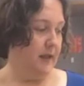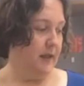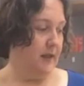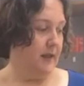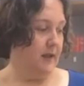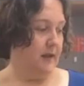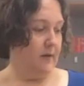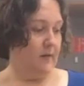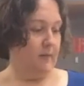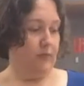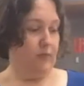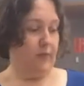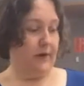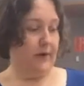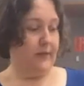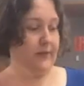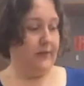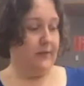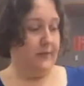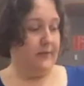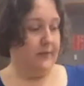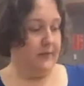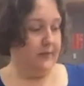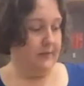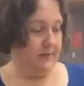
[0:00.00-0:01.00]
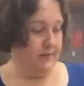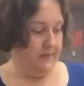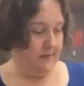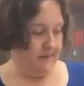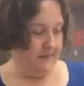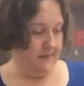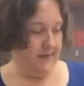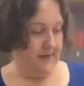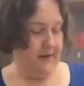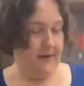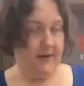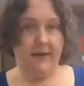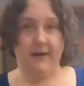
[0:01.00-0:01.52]
breadth
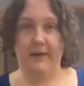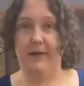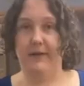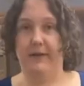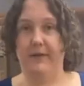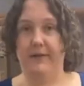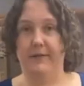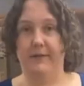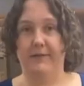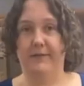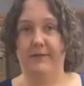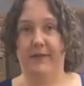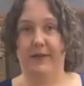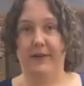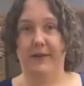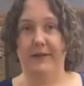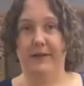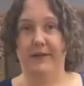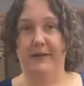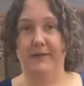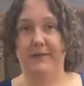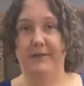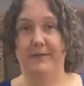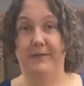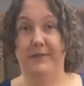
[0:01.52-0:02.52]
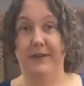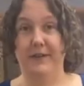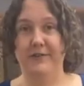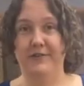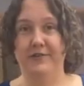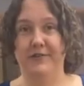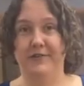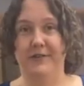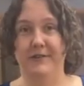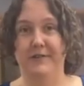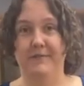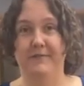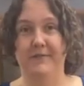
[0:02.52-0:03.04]
of
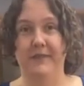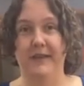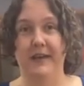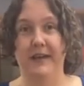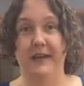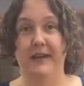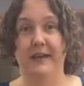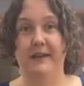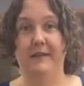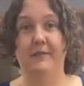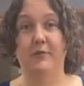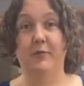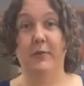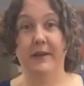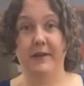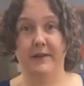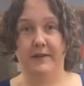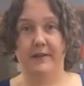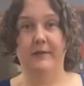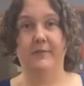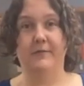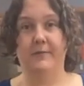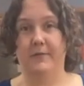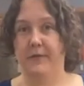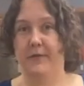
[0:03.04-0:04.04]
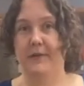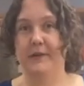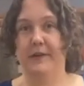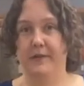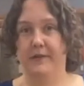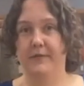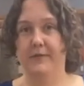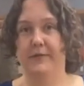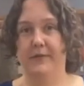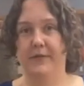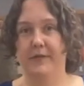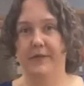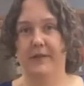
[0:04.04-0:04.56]
fish is quite good for a
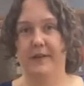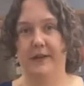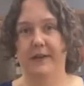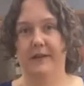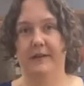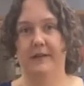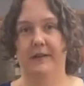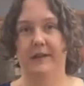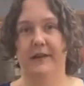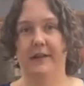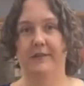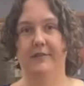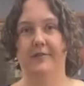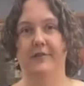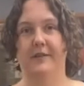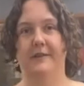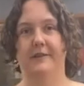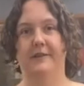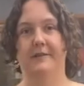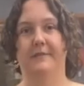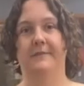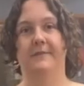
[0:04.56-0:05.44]
university collection.